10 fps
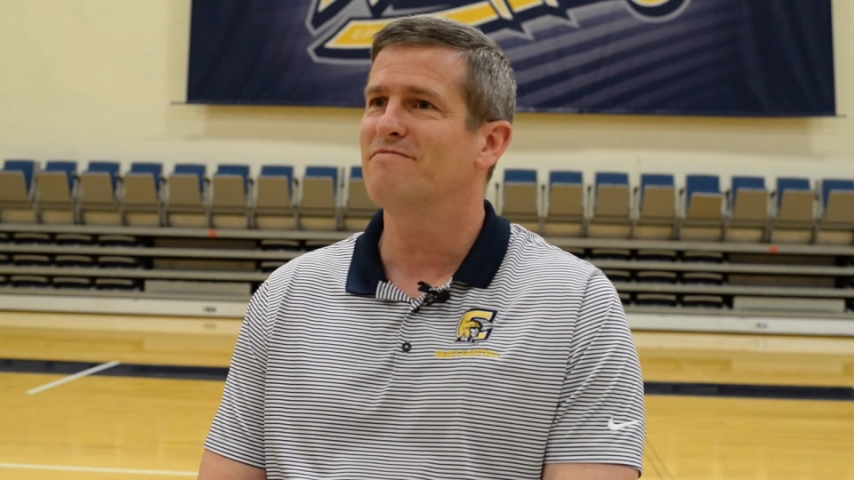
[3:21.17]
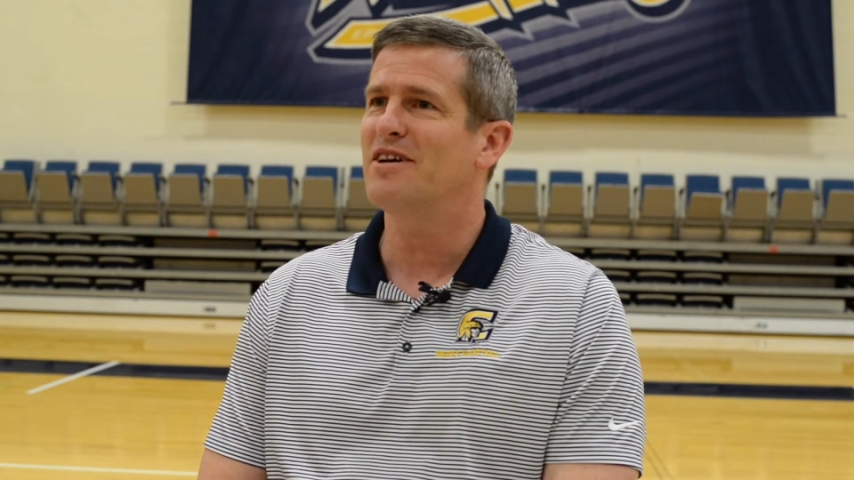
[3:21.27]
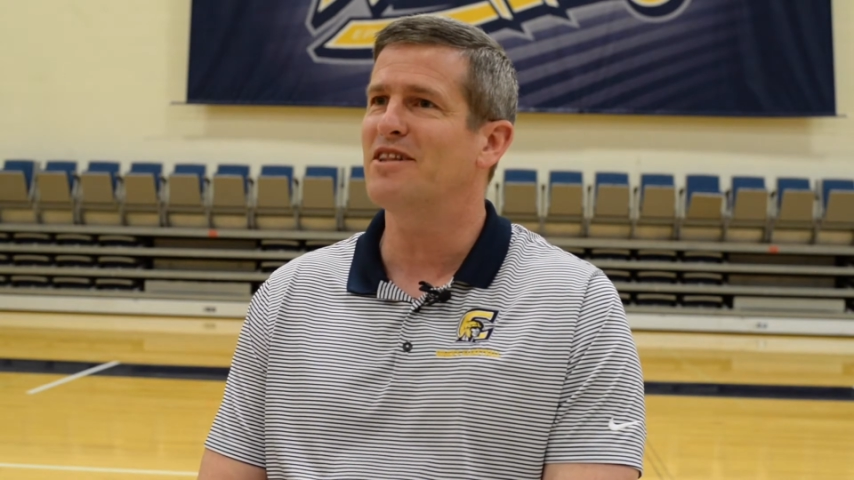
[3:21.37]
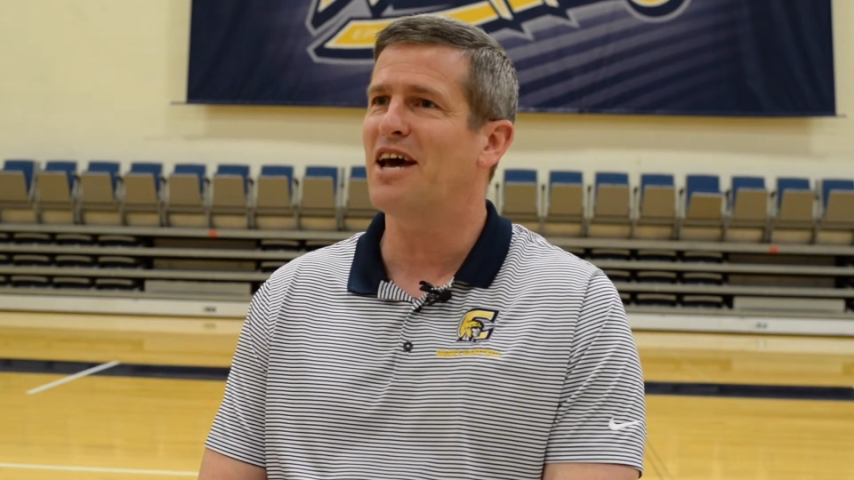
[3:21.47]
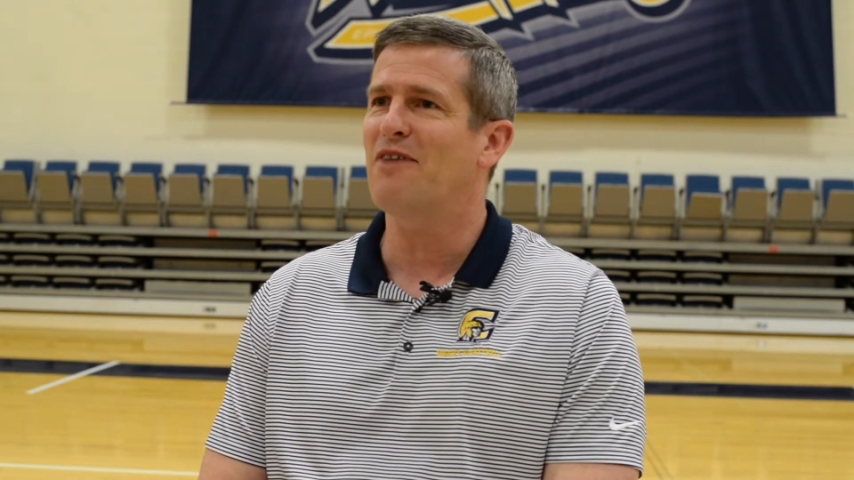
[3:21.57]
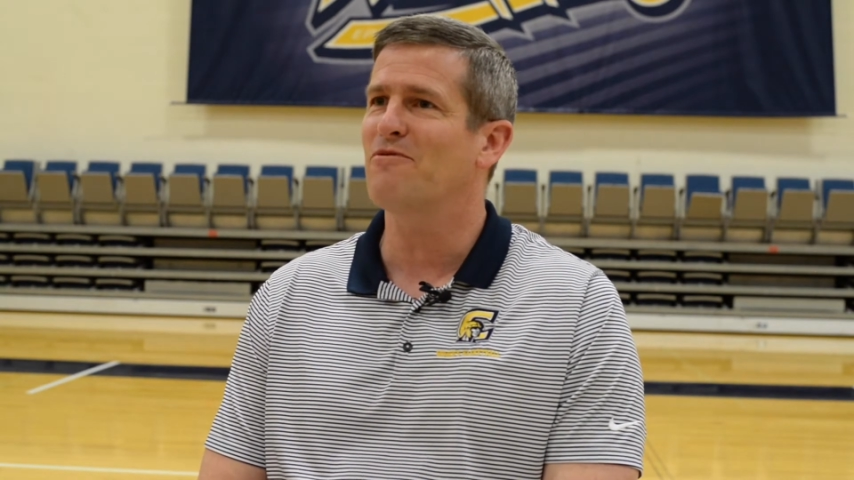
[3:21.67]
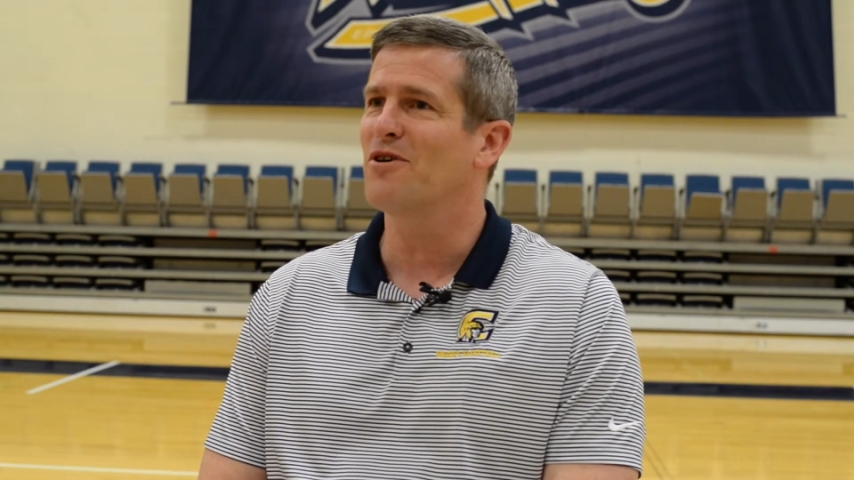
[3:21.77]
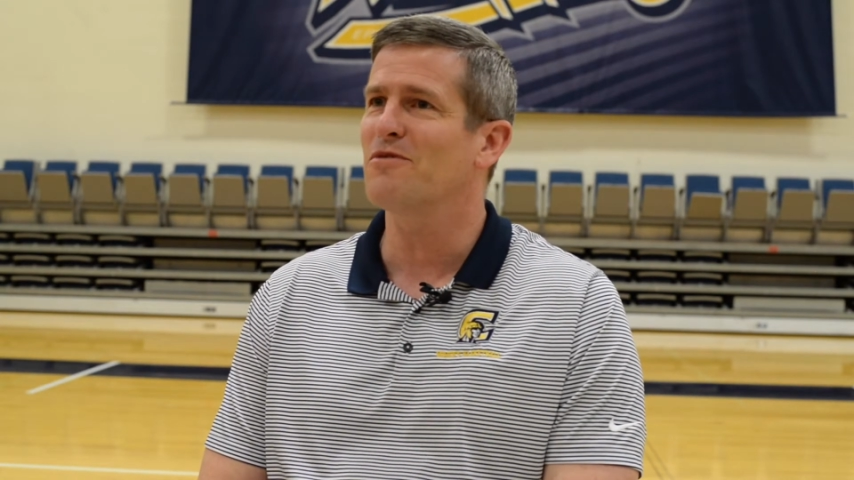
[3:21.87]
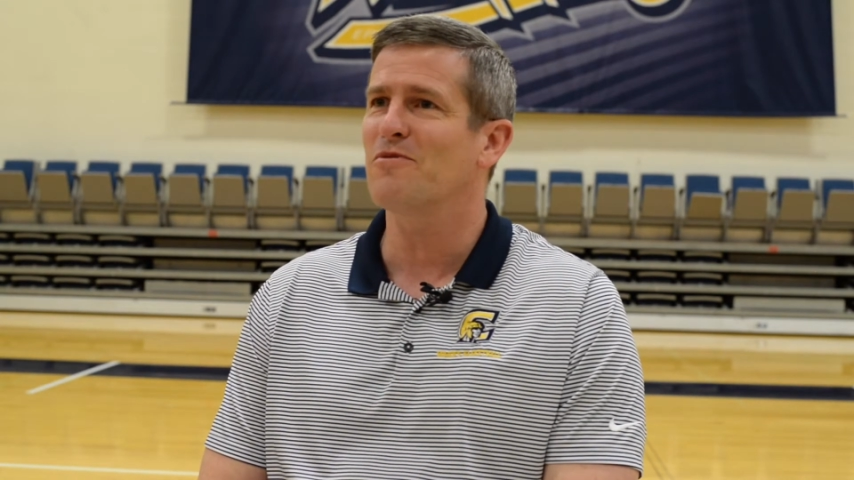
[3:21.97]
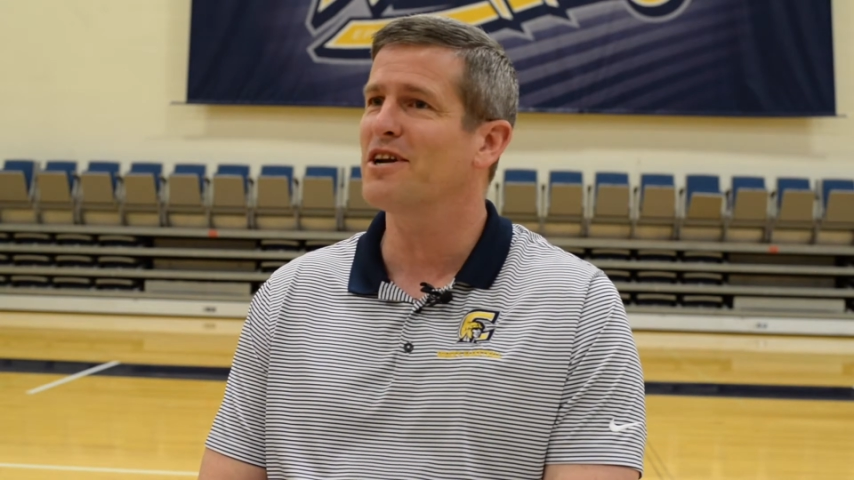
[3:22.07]
in the half
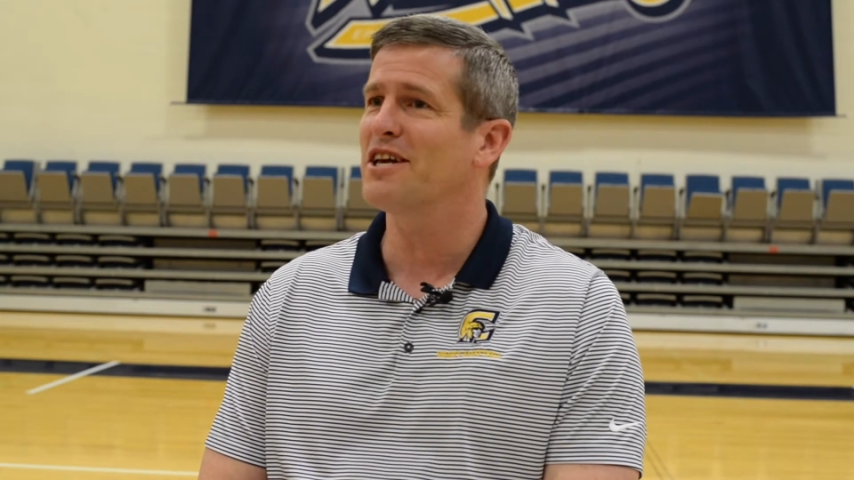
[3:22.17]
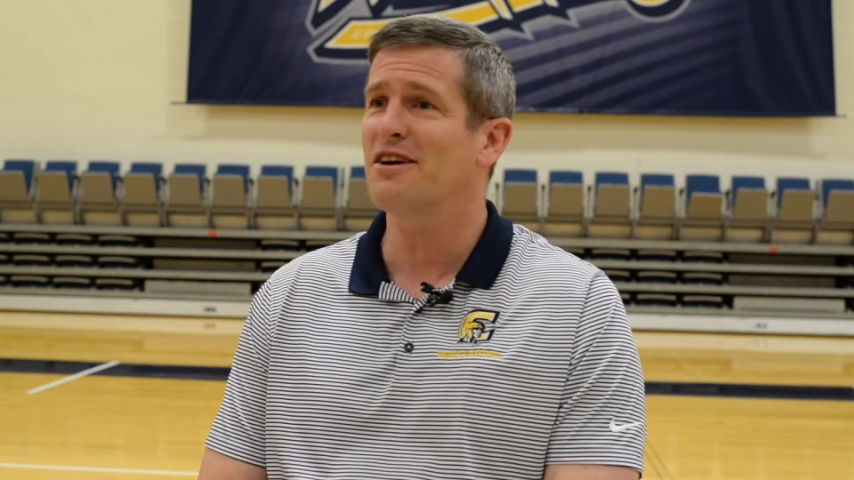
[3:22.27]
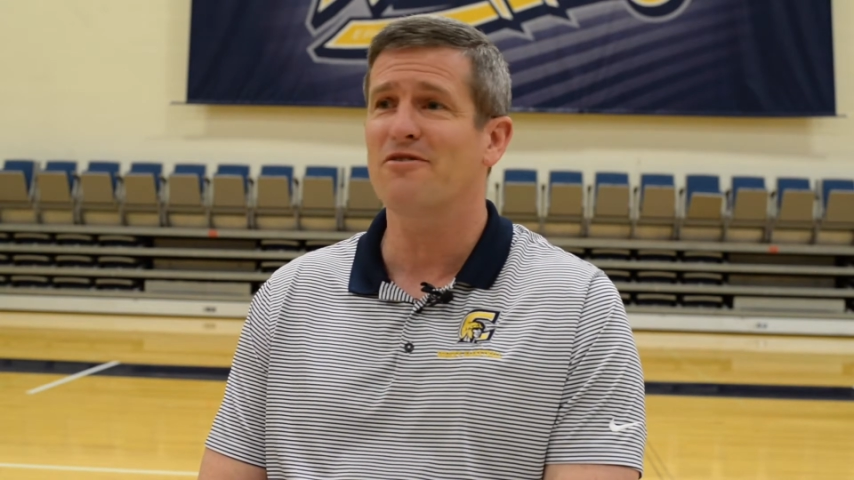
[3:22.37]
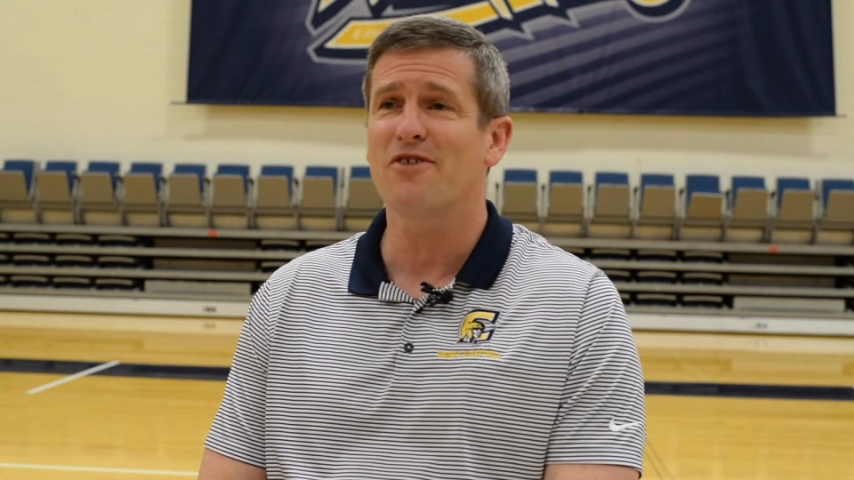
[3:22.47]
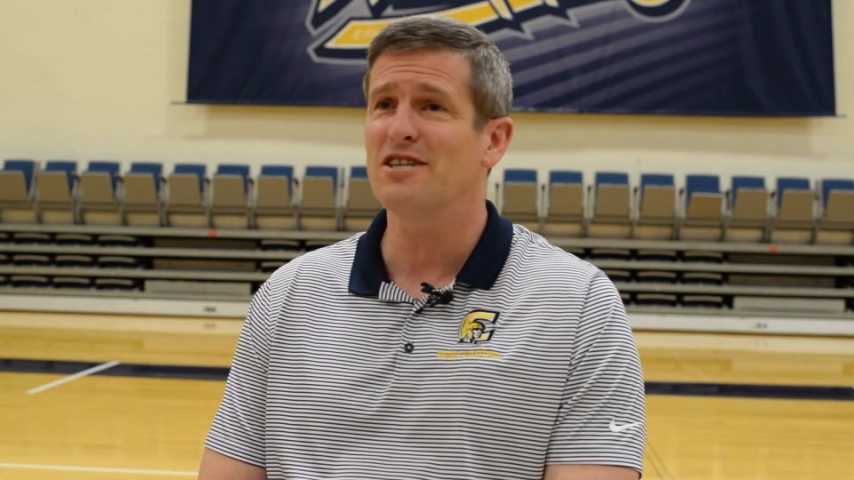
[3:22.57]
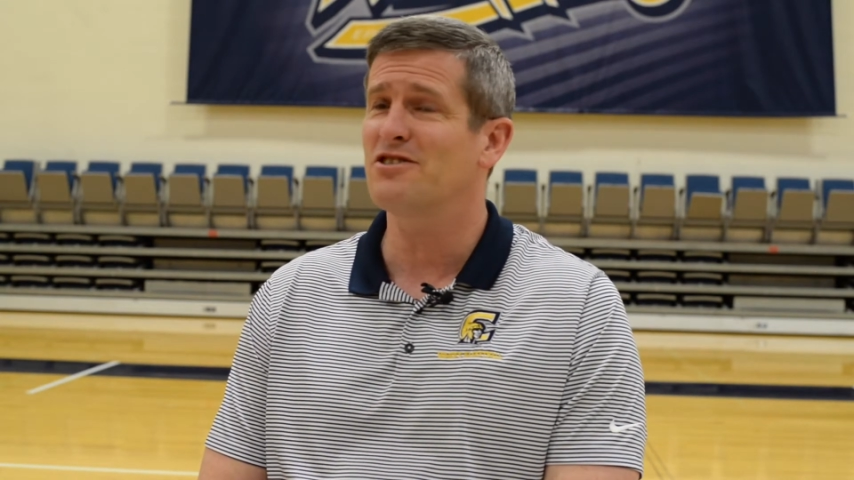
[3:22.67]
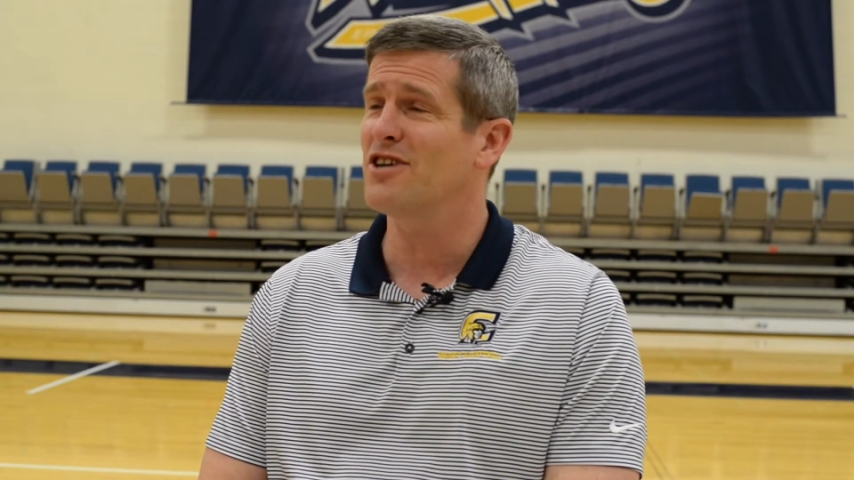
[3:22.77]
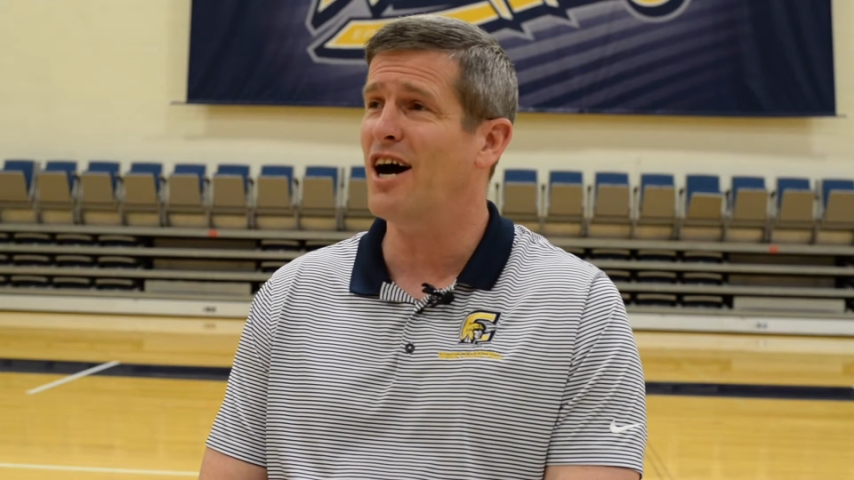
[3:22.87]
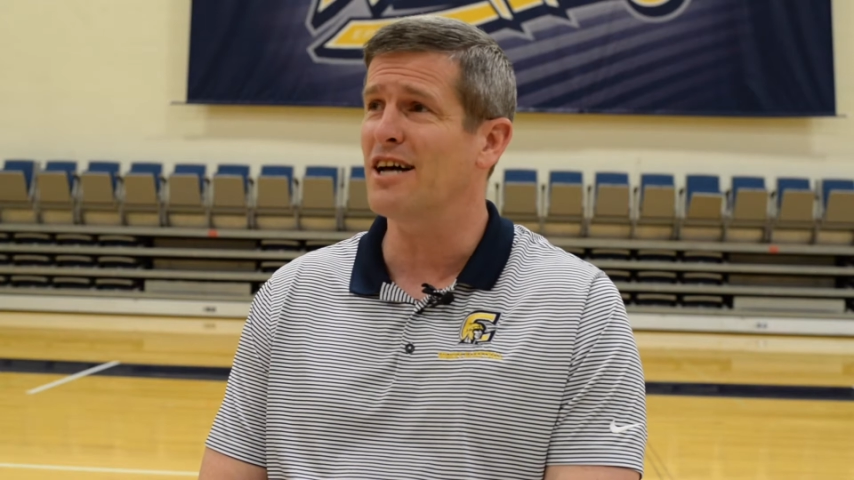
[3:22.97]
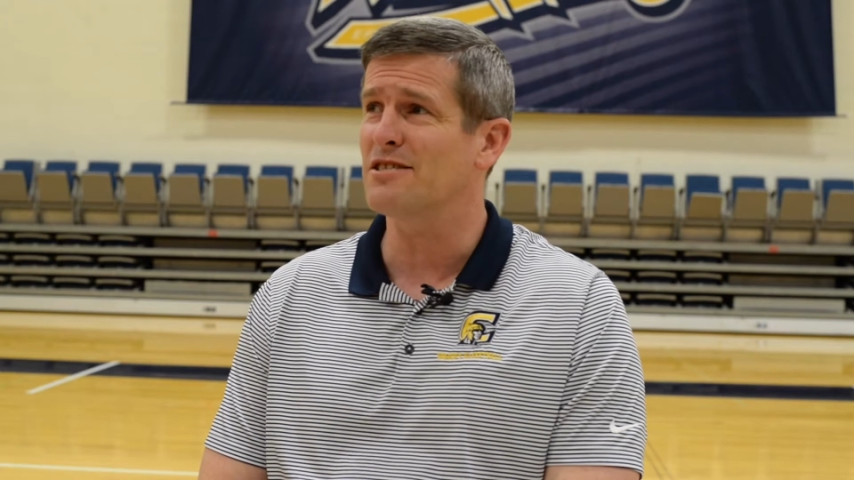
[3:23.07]
court and we're going to get great
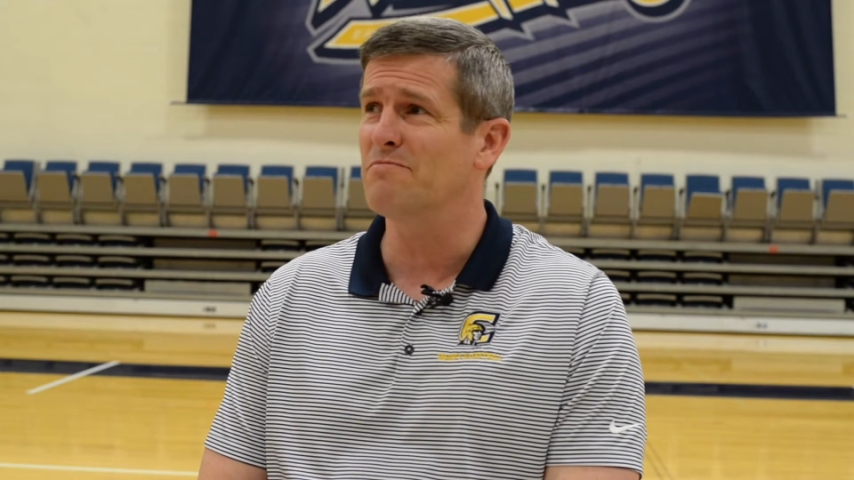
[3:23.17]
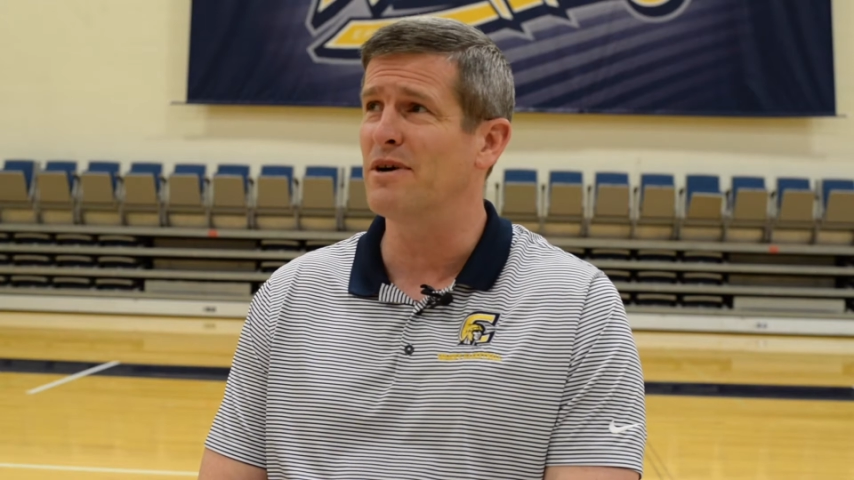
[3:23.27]
shots.